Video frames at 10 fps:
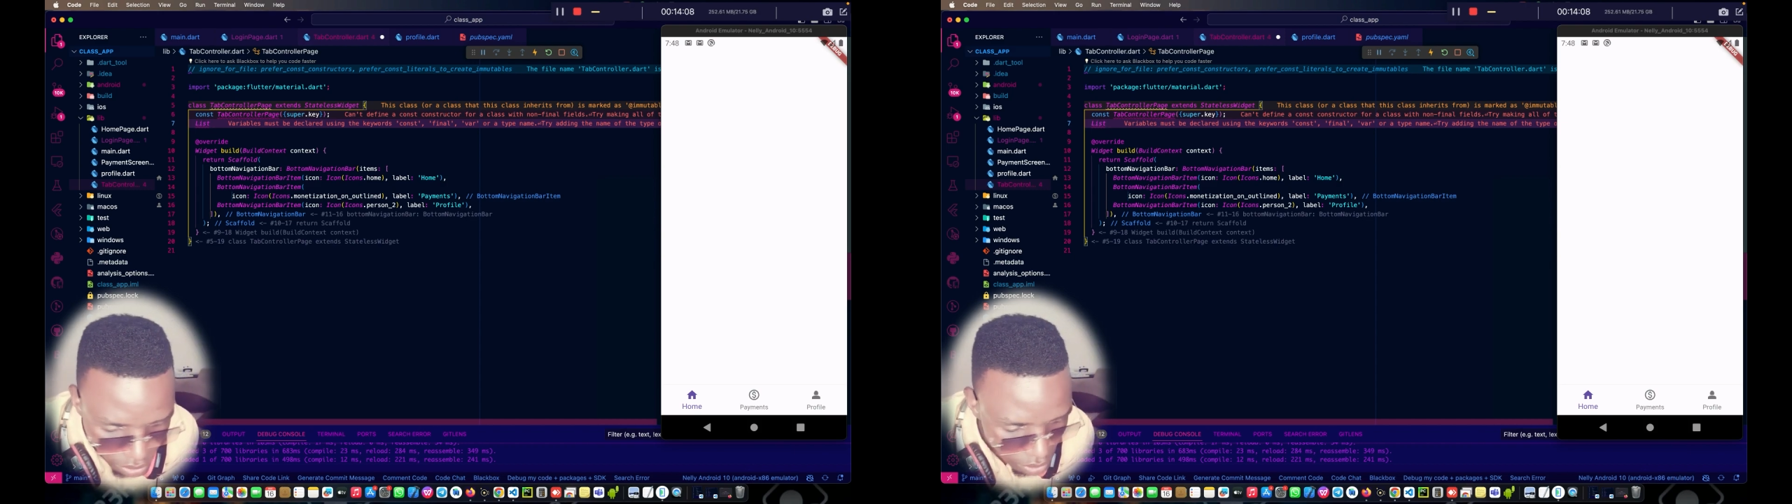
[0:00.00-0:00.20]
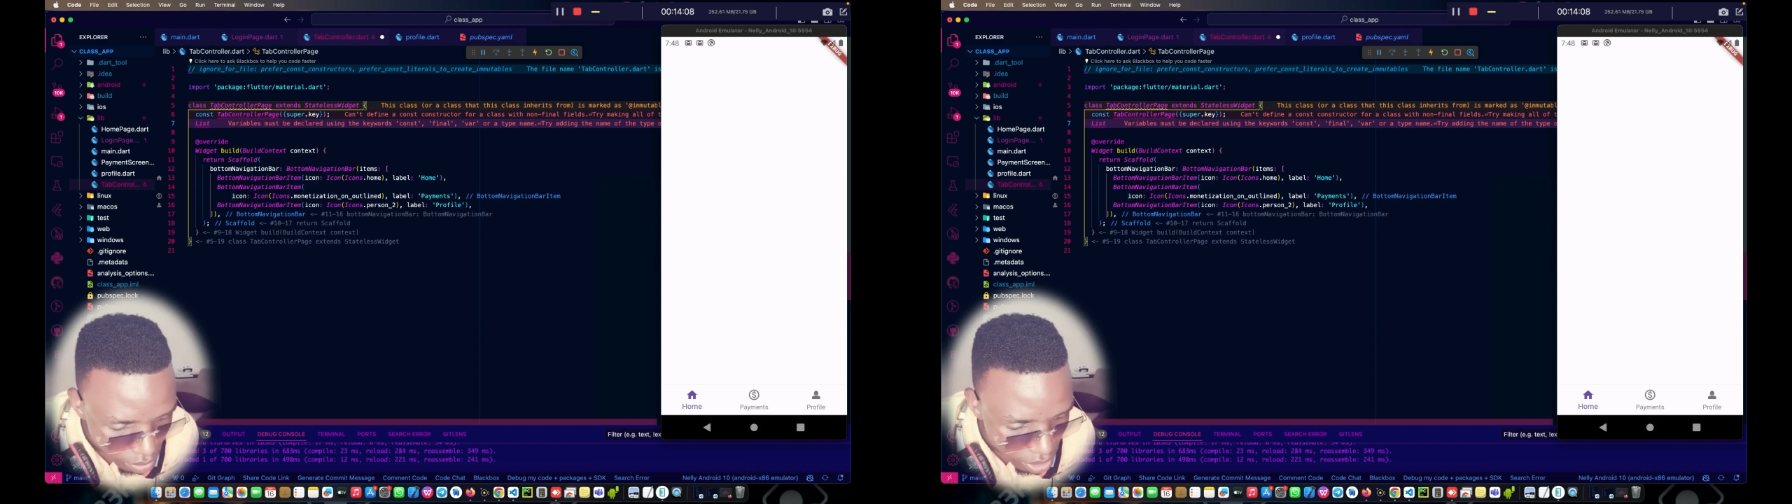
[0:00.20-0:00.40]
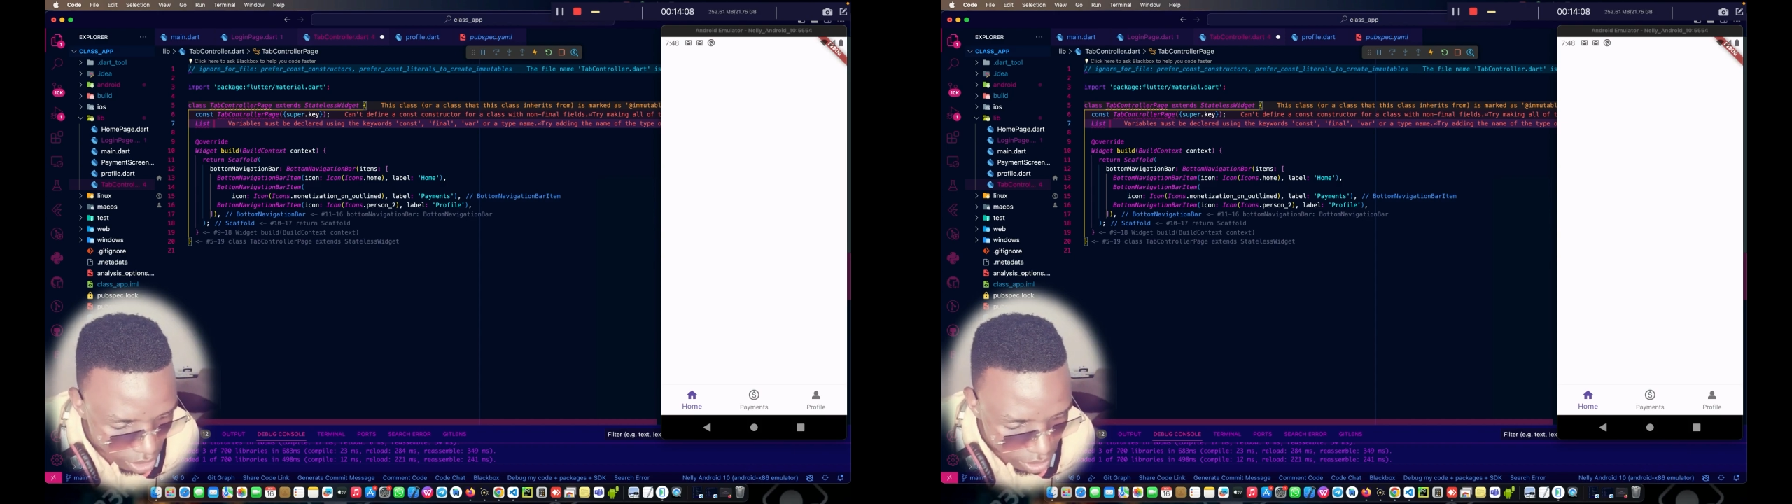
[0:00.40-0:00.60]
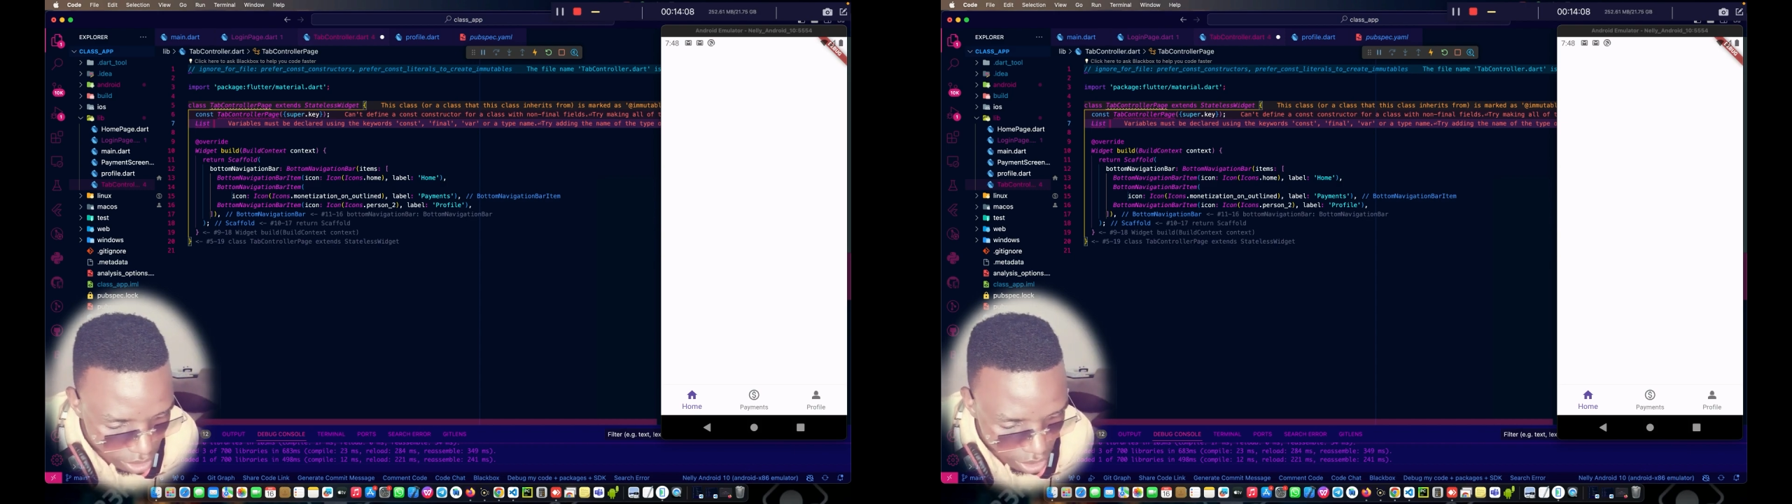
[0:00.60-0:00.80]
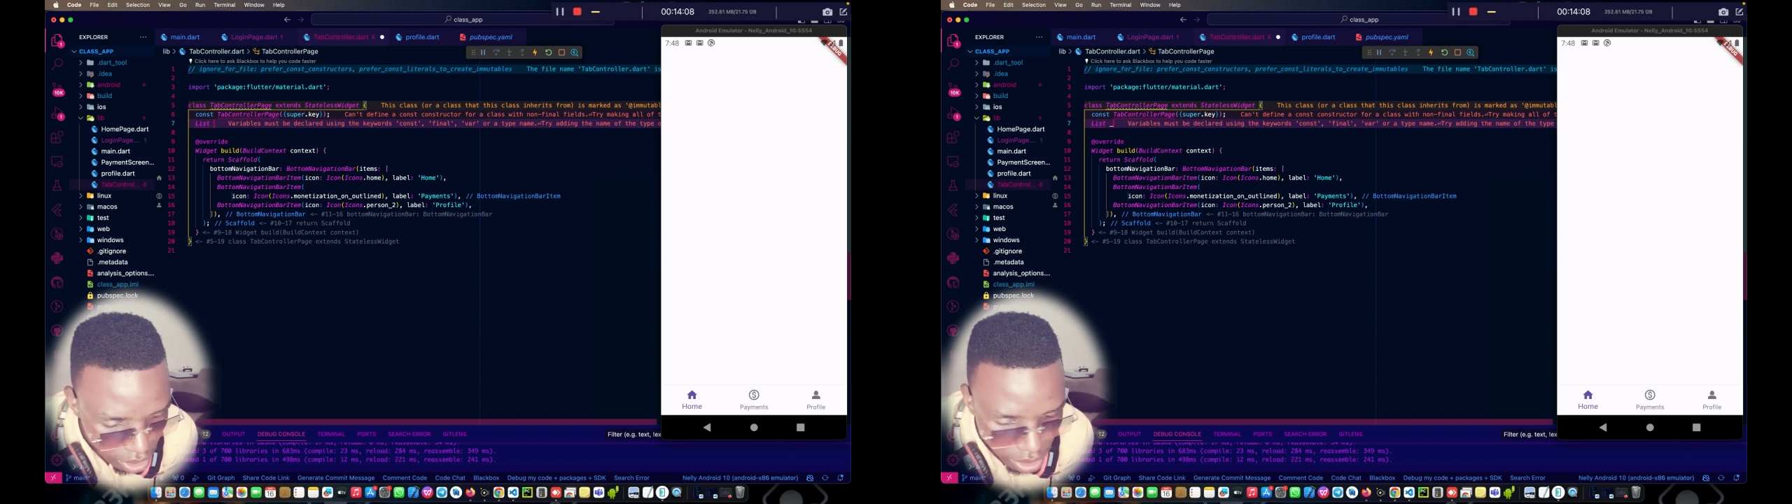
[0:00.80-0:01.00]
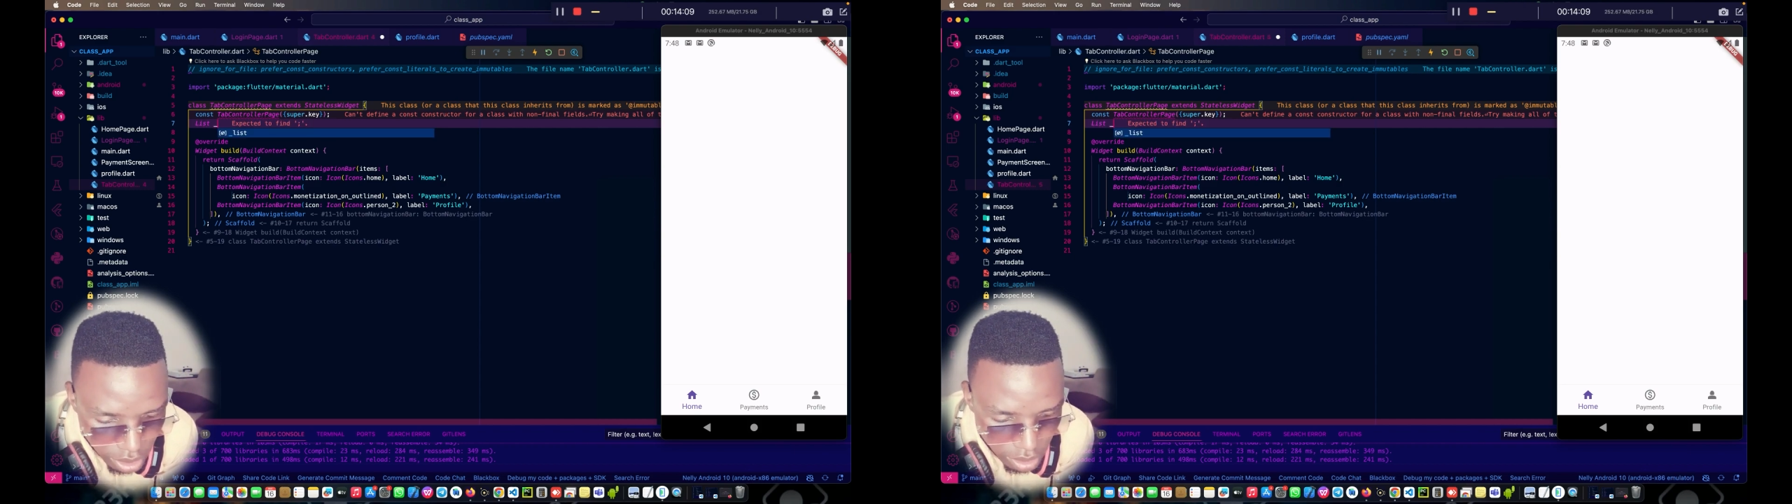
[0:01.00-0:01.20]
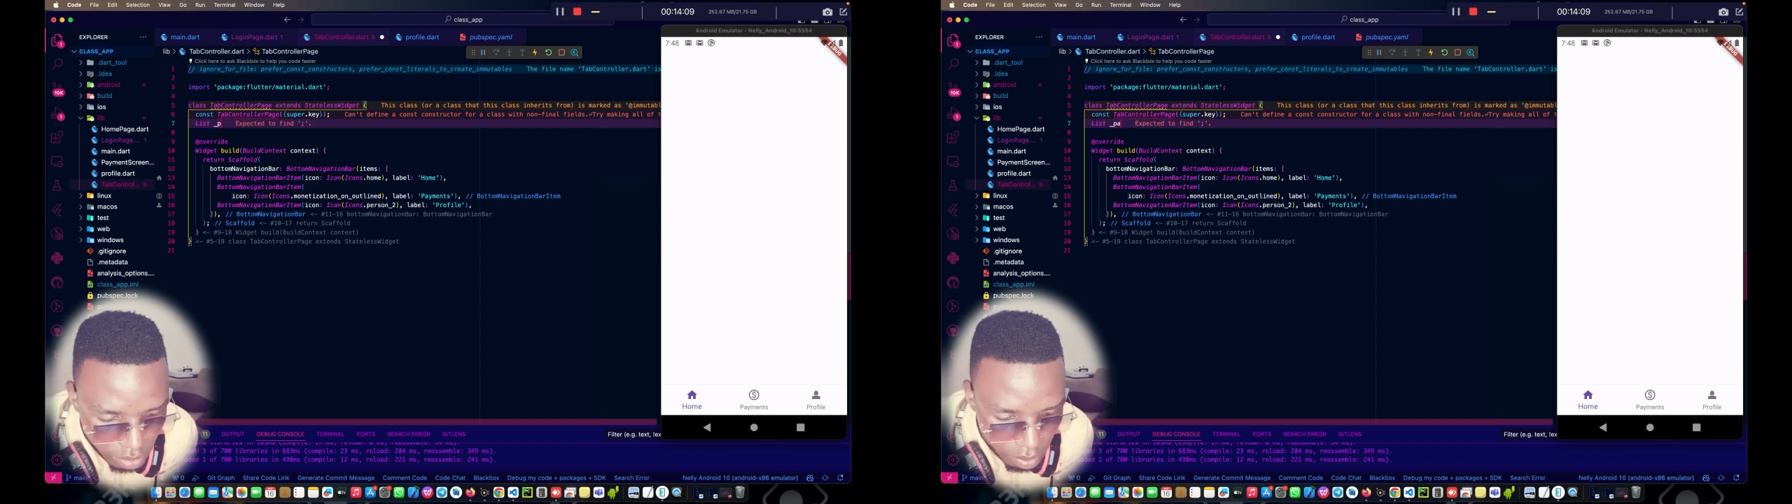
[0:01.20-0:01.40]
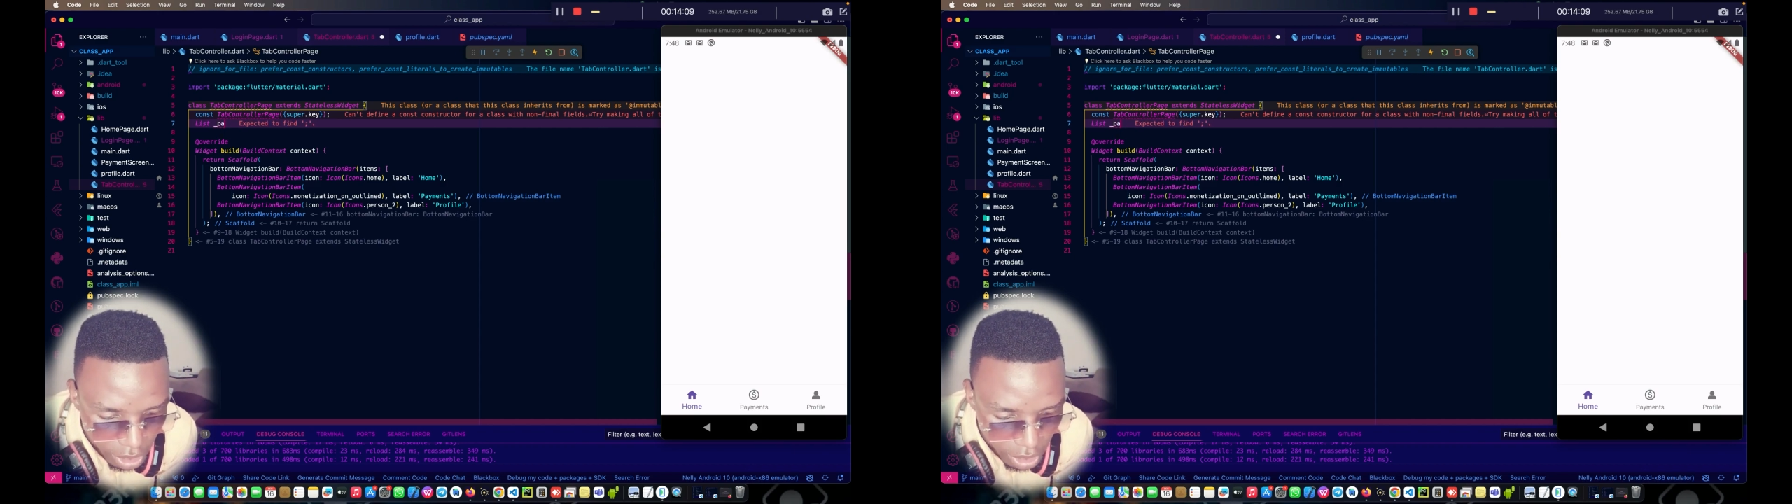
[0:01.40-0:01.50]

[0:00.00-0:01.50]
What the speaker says: So we shall say list